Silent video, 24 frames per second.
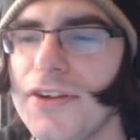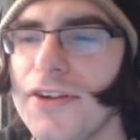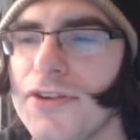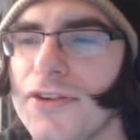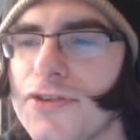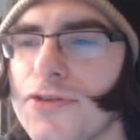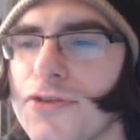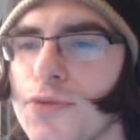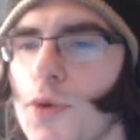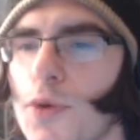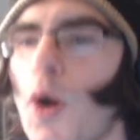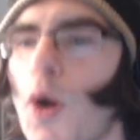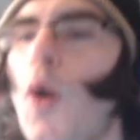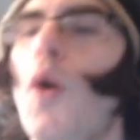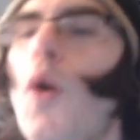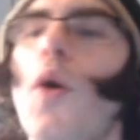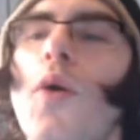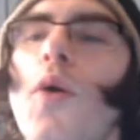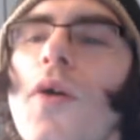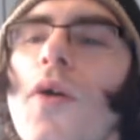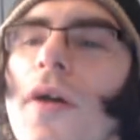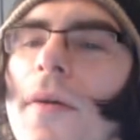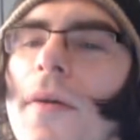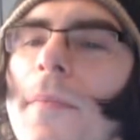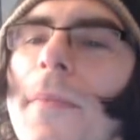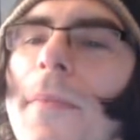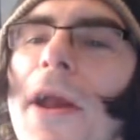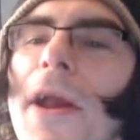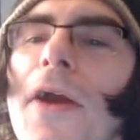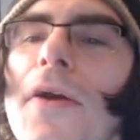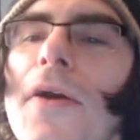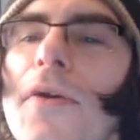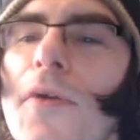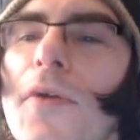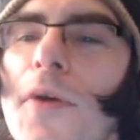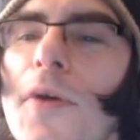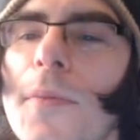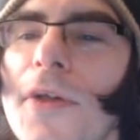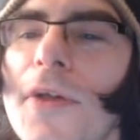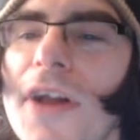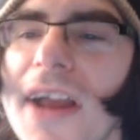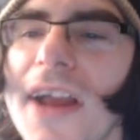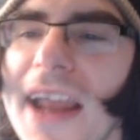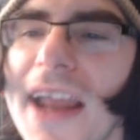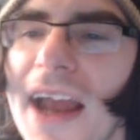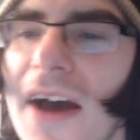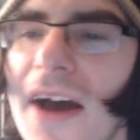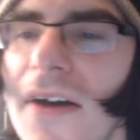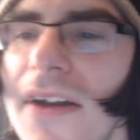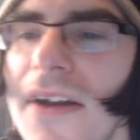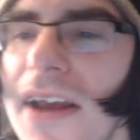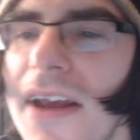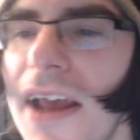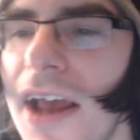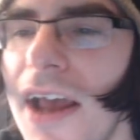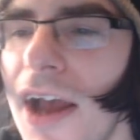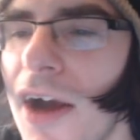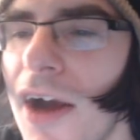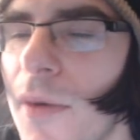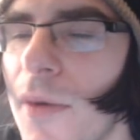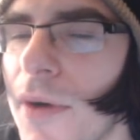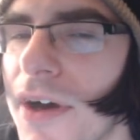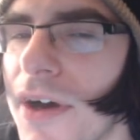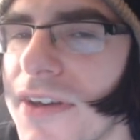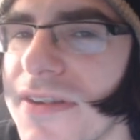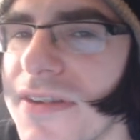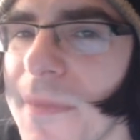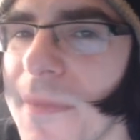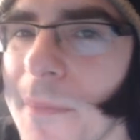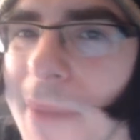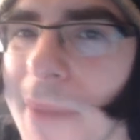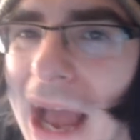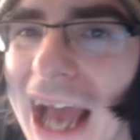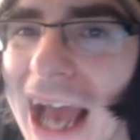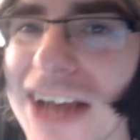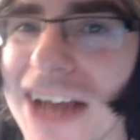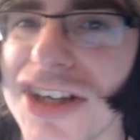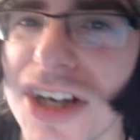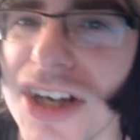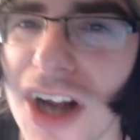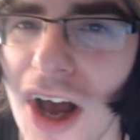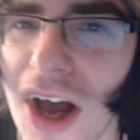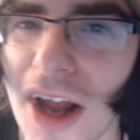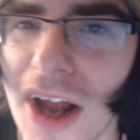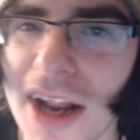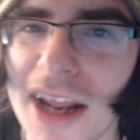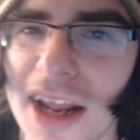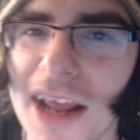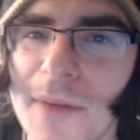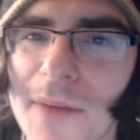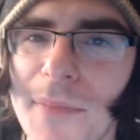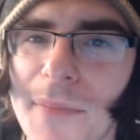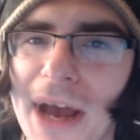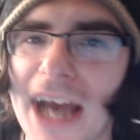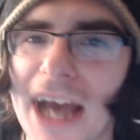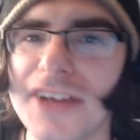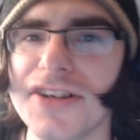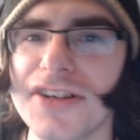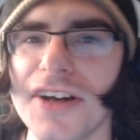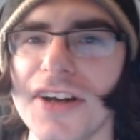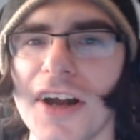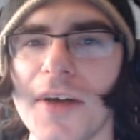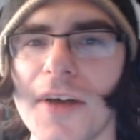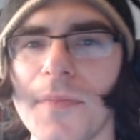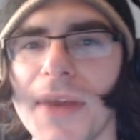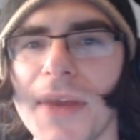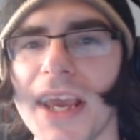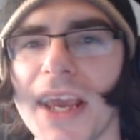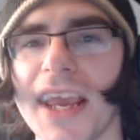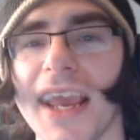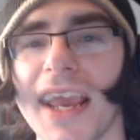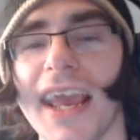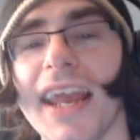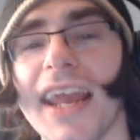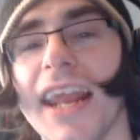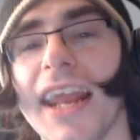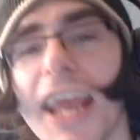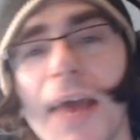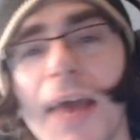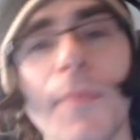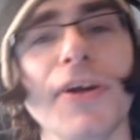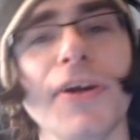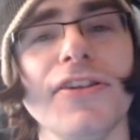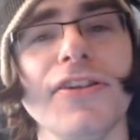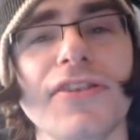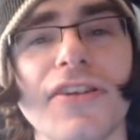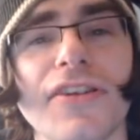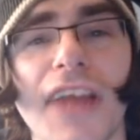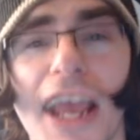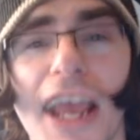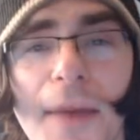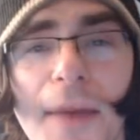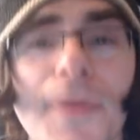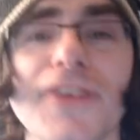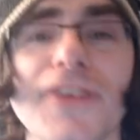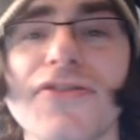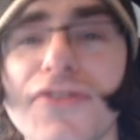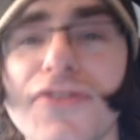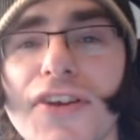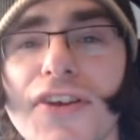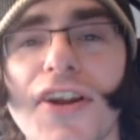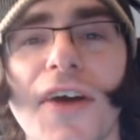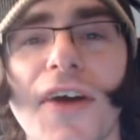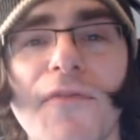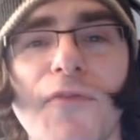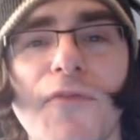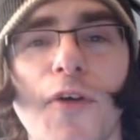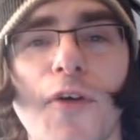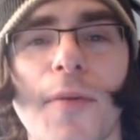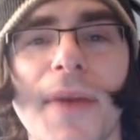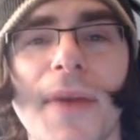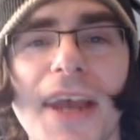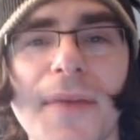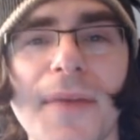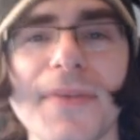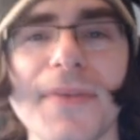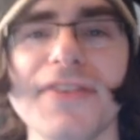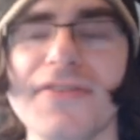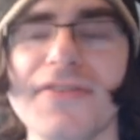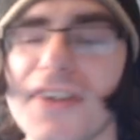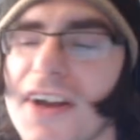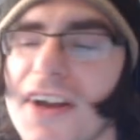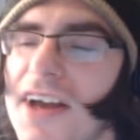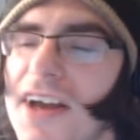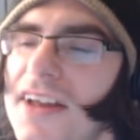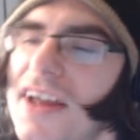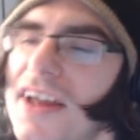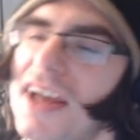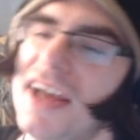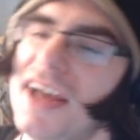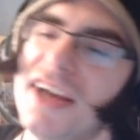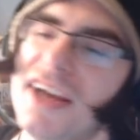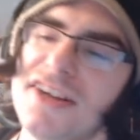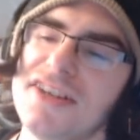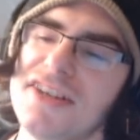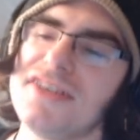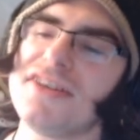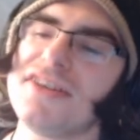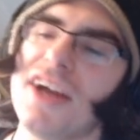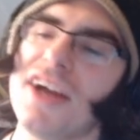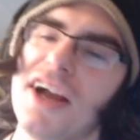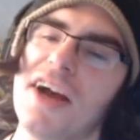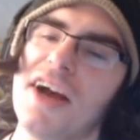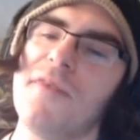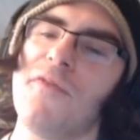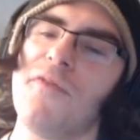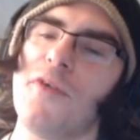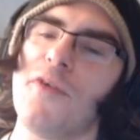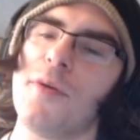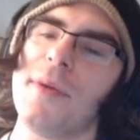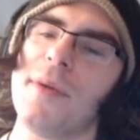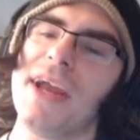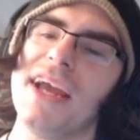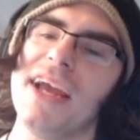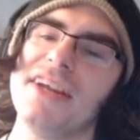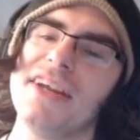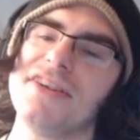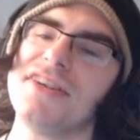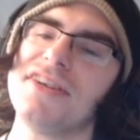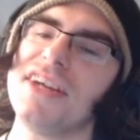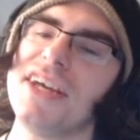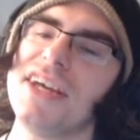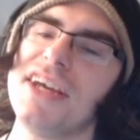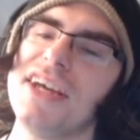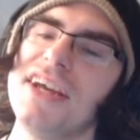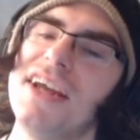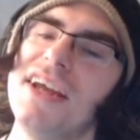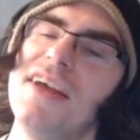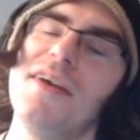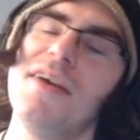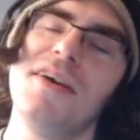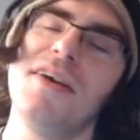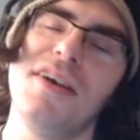troll paranormal account was bashing on it and bashing on me, and Emma stood up for me. She stuck up for me, and she's